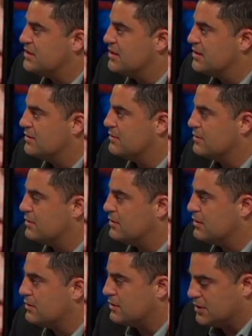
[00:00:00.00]
uh,
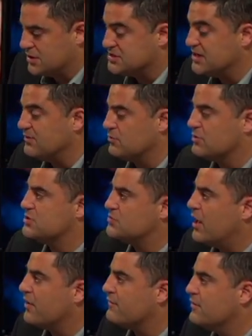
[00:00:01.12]
conceiving with his
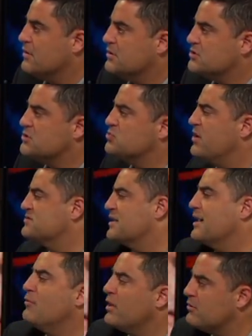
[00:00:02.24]
wife. So his wife's
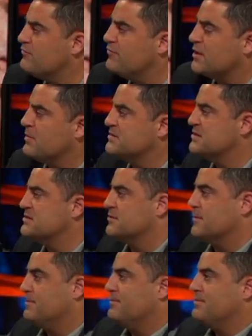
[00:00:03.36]
like, hey, why don't you fuck my sister?
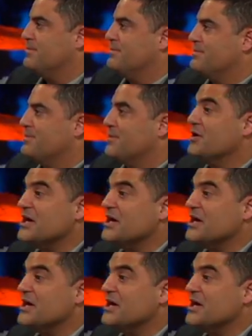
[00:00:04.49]
Mm-hmm.